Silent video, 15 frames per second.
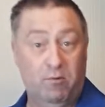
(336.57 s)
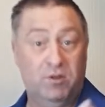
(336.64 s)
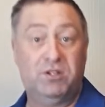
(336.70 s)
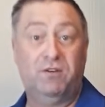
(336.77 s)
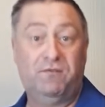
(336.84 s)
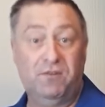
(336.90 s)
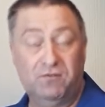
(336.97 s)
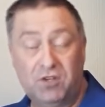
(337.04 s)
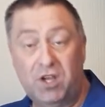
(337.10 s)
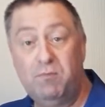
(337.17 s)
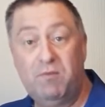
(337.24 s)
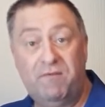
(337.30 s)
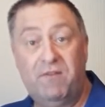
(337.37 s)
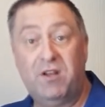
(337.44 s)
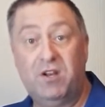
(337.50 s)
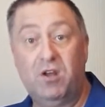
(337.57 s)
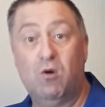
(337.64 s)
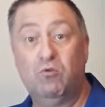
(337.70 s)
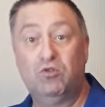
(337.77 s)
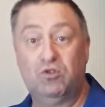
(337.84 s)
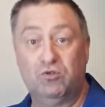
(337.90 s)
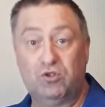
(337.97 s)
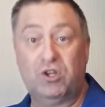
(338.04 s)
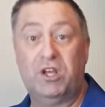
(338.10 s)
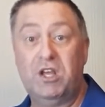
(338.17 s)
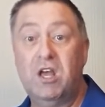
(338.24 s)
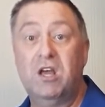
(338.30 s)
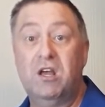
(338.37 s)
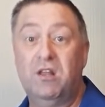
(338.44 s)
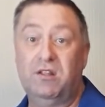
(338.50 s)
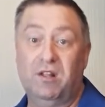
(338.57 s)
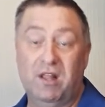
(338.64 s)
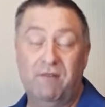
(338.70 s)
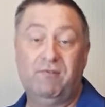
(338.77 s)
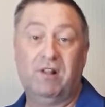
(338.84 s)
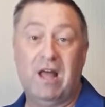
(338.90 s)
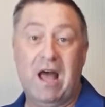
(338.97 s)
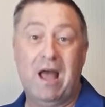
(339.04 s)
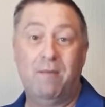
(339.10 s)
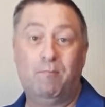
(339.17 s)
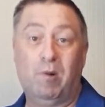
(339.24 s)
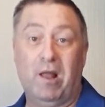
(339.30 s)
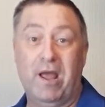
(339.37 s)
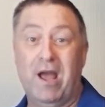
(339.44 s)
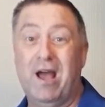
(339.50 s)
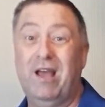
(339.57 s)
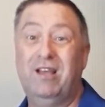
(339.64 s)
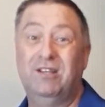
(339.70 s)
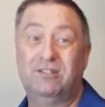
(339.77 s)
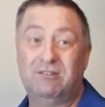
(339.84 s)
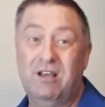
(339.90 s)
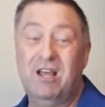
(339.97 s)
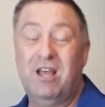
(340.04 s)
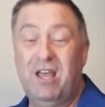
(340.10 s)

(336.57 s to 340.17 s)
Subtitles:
which if you've seen my videos, you'll see the level that I play at is